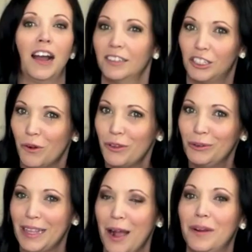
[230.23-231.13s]
don't
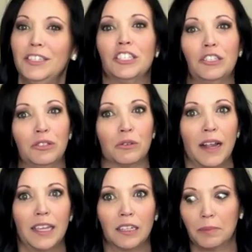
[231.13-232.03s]
use that one, just use the
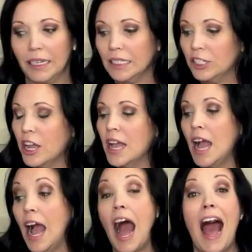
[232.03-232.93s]
regular bleach.
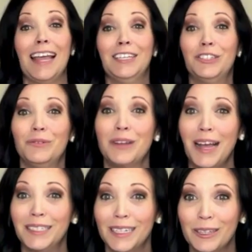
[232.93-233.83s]
I do
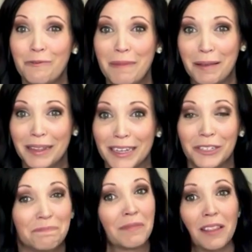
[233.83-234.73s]
not dilute my
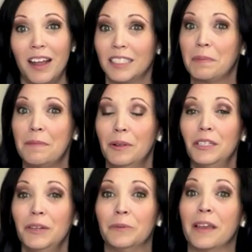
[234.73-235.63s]
bleach. Lots of people
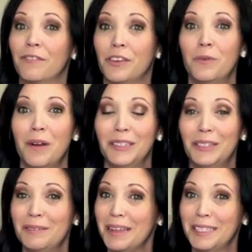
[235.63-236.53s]
do. If you want
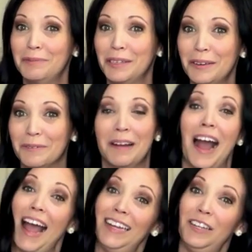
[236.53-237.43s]
to, that's up to you.
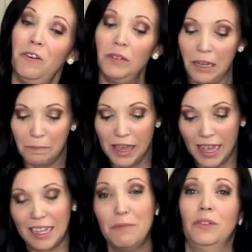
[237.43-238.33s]
I don't,
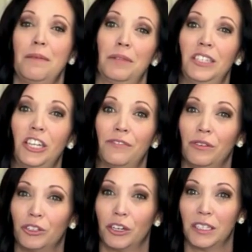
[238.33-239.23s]
because I'm only bleaching a
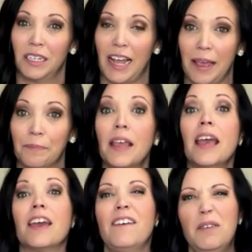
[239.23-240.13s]
few shirts at a time. If I